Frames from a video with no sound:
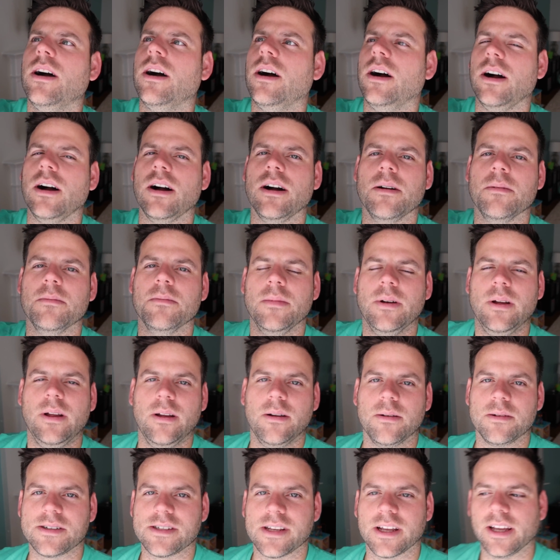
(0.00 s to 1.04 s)

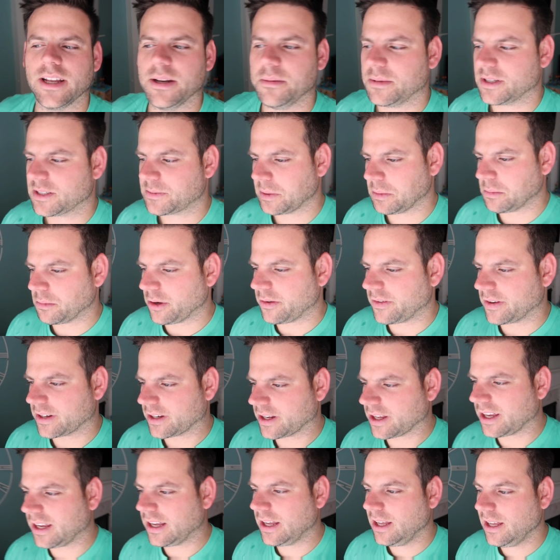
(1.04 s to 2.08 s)
were saying it must be moving
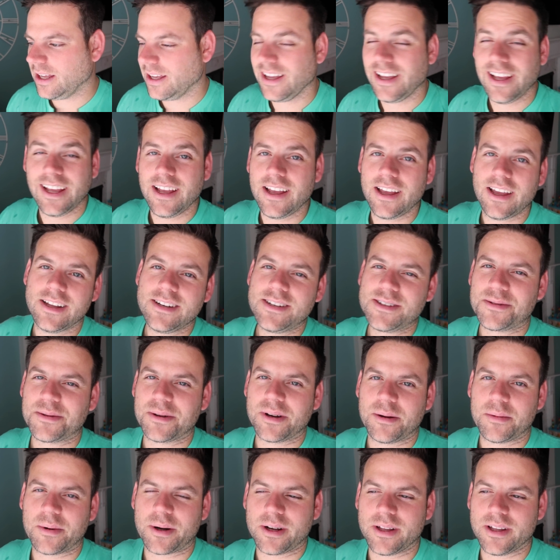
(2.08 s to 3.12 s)
day. It just
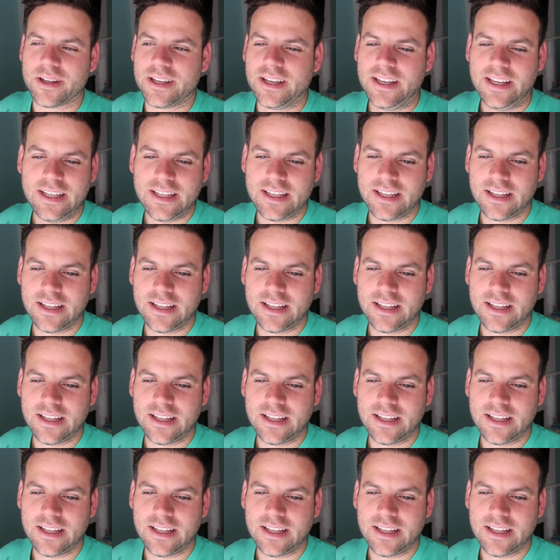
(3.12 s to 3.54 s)
went up early.